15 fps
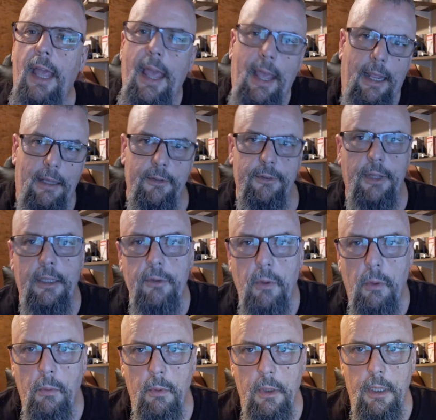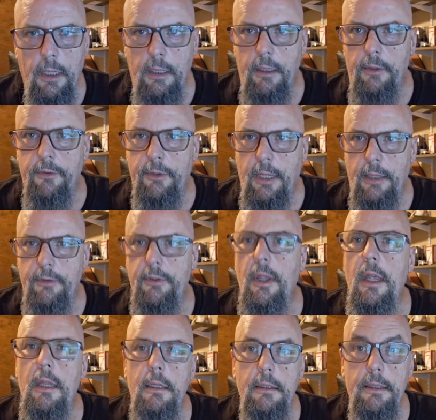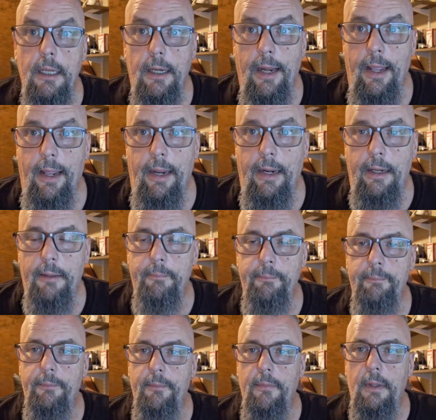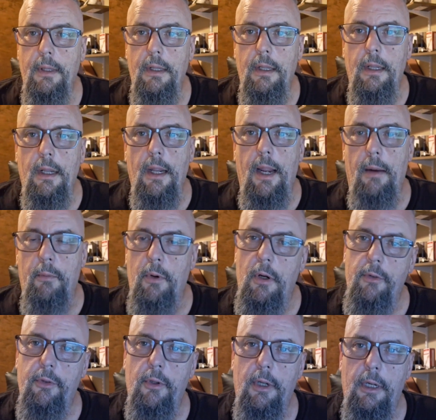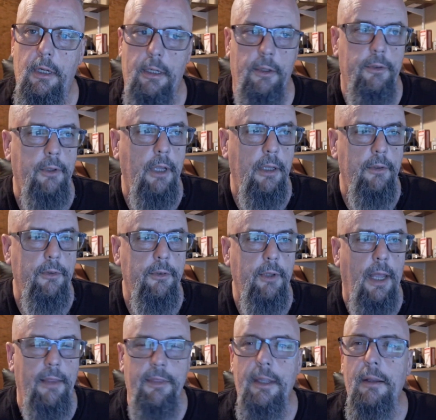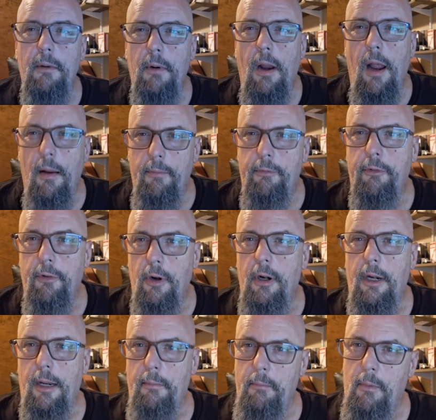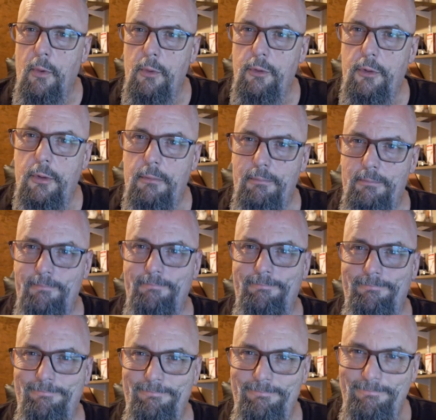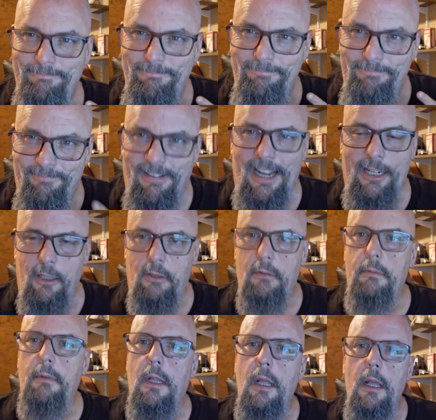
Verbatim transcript: X, that's what we're going to discuss today. And we're also going to discuss, I think, up front and most vital